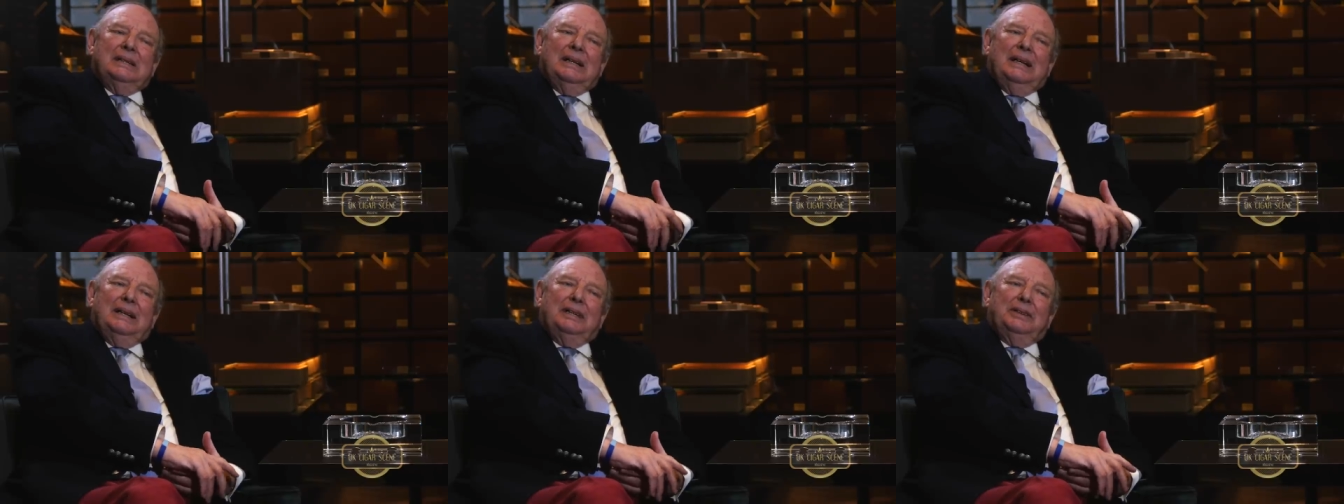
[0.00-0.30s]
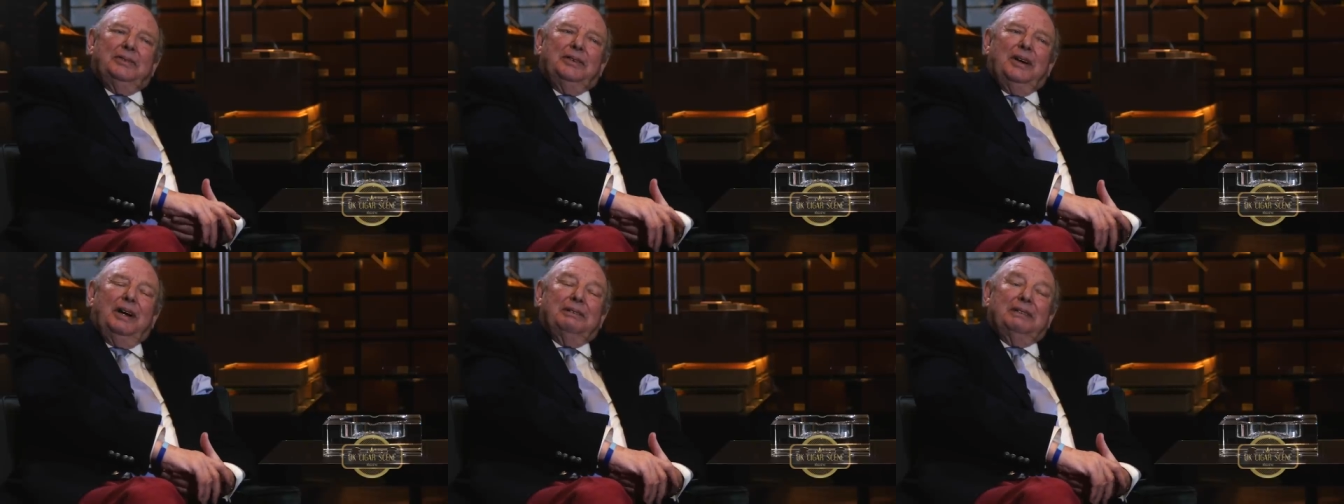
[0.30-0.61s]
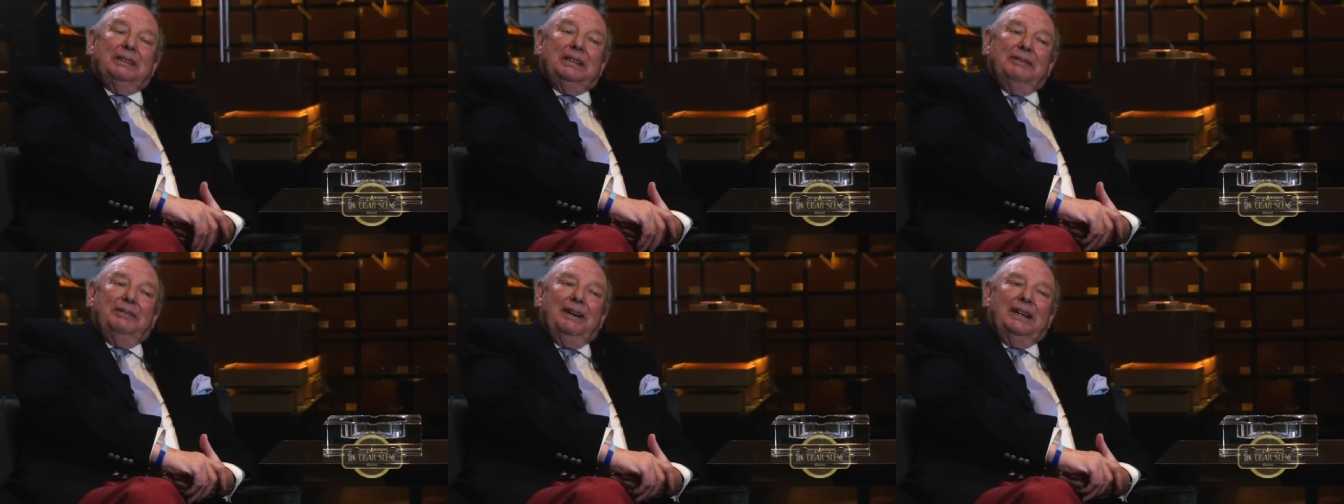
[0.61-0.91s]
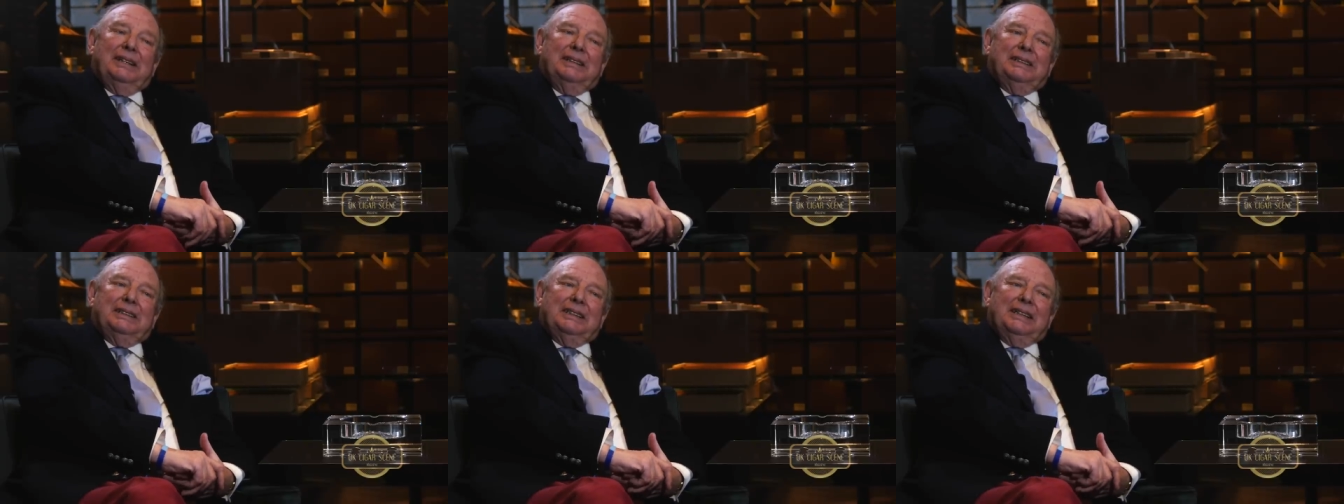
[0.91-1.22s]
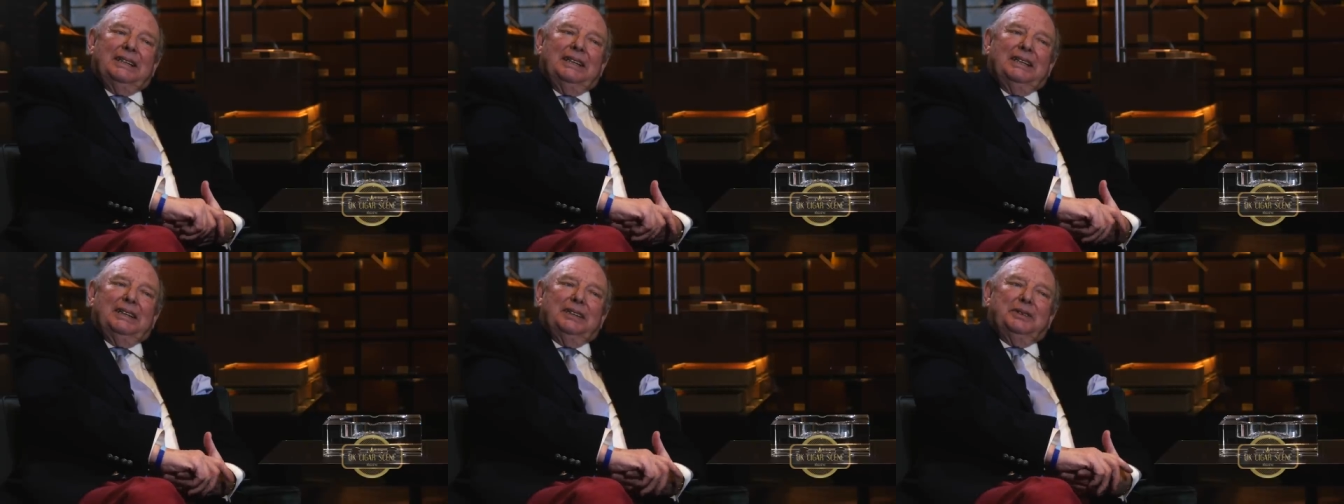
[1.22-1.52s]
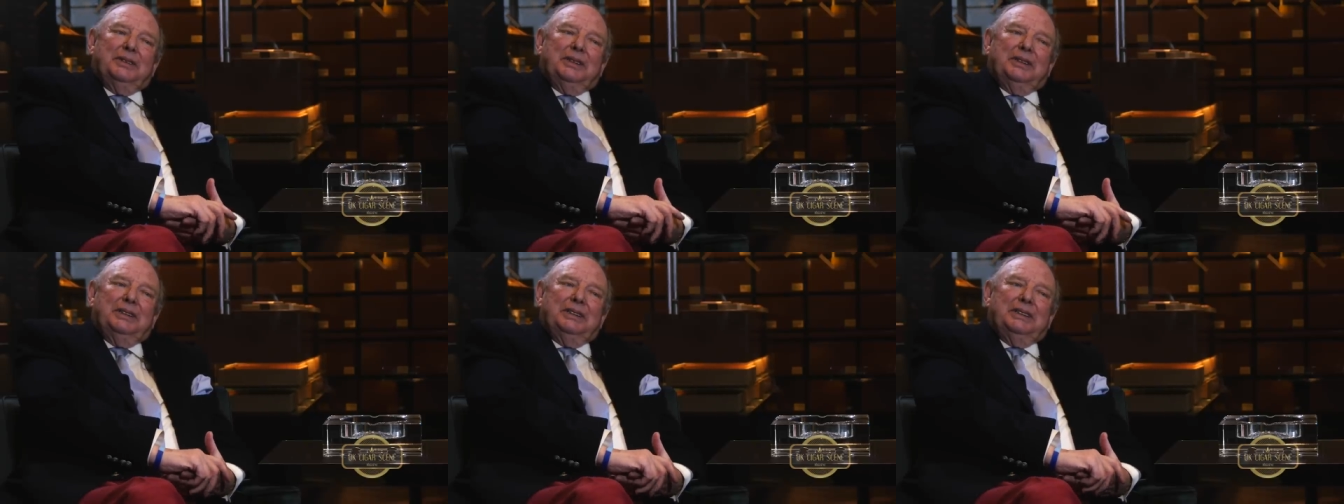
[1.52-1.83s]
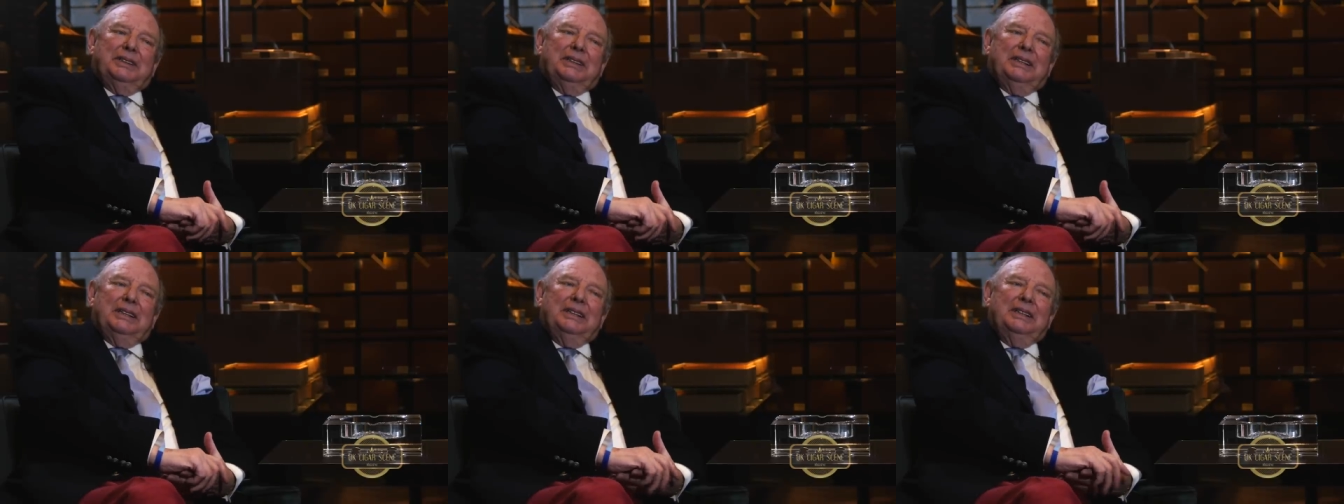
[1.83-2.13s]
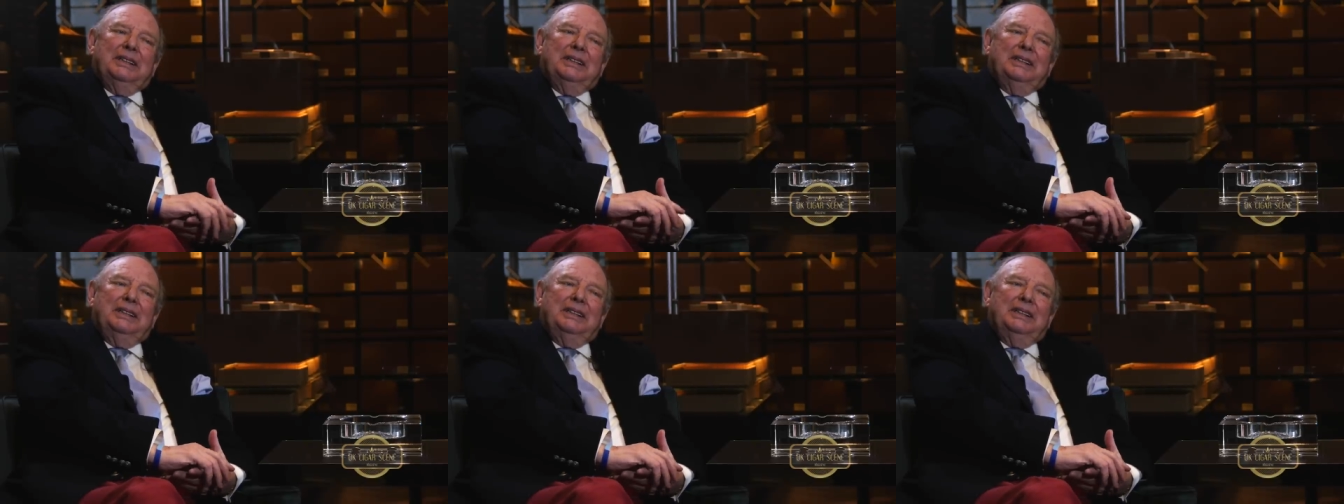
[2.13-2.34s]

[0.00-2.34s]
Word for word: As far as Havana cigars were concerned.